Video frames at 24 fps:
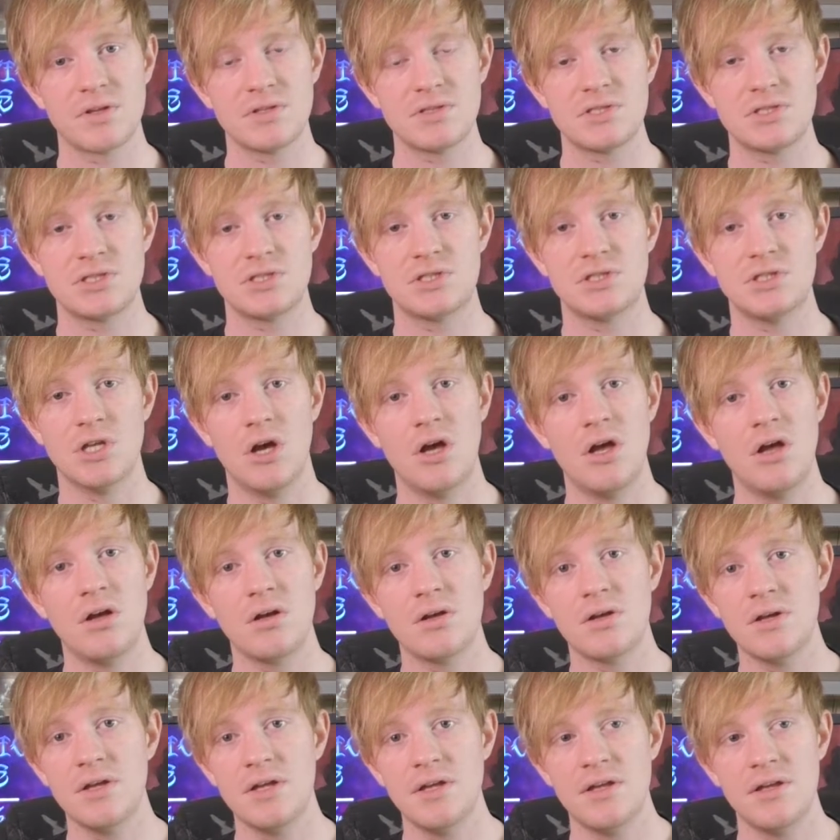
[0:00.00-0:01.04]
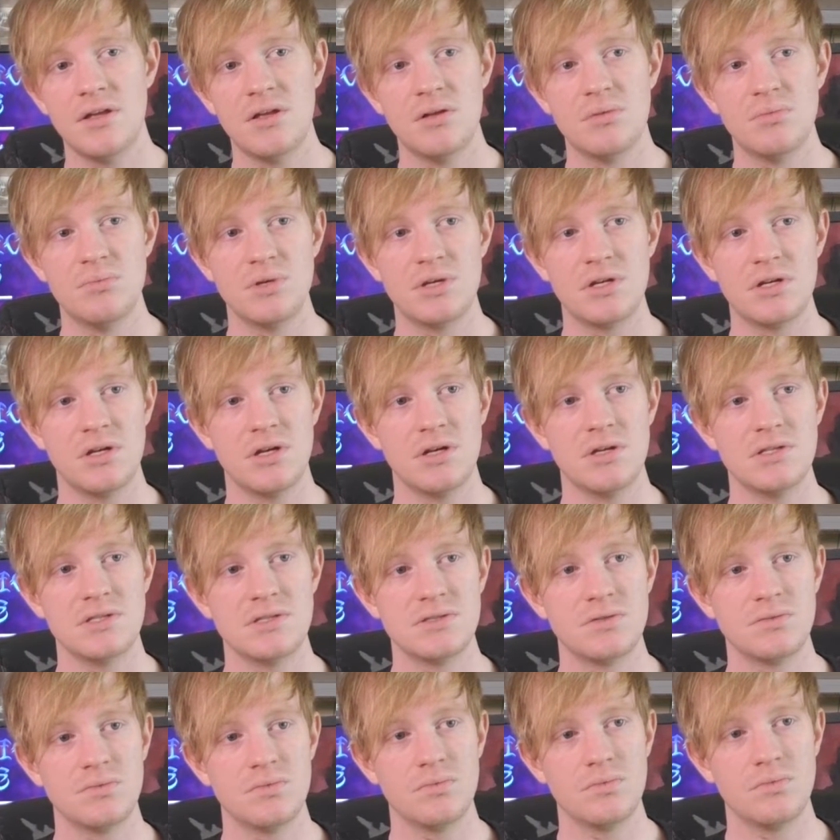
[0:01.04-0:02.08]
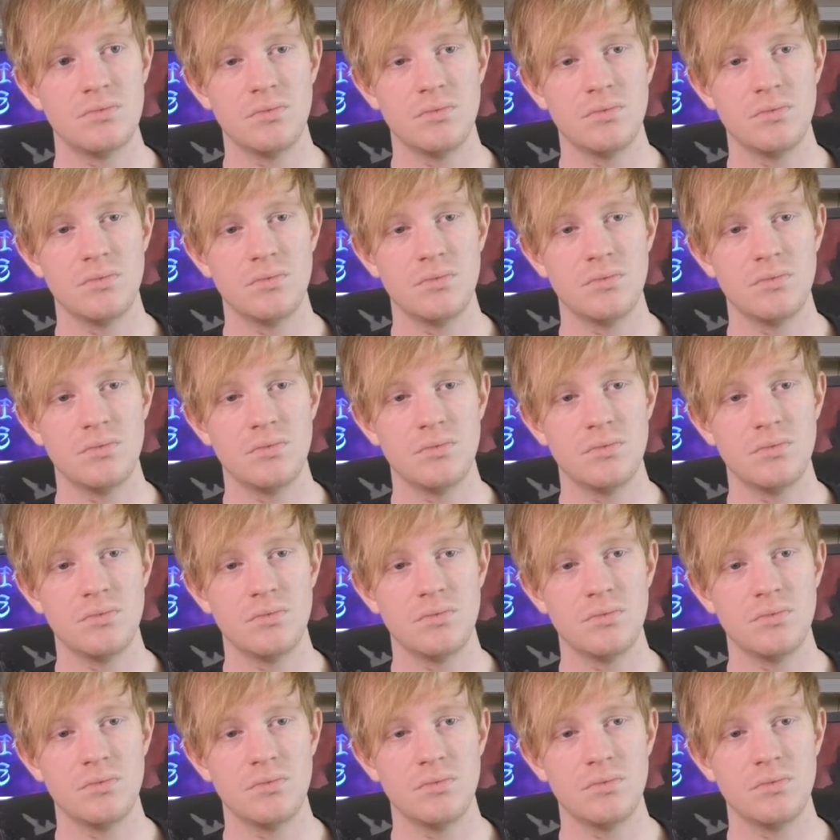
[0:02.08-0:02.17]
song, because